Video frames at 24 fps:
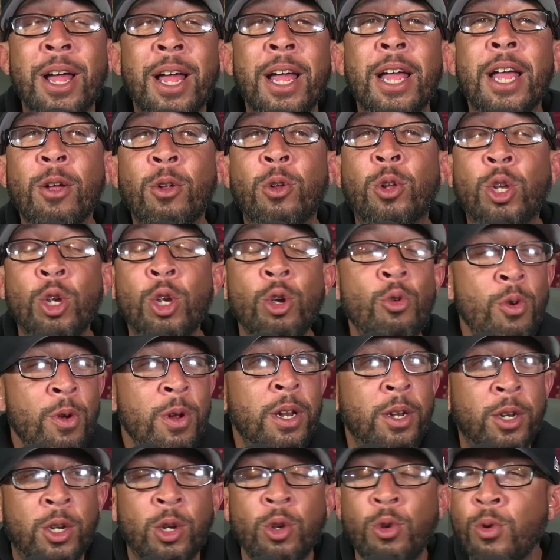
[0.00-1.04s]
do
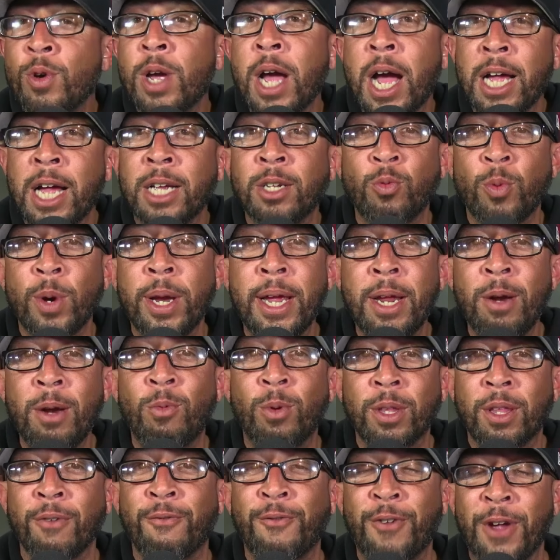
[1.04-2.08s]
do you guys read what
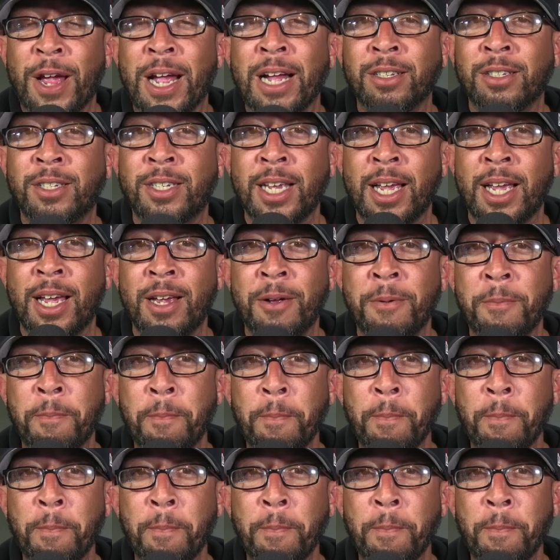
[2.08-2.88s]
the fans say?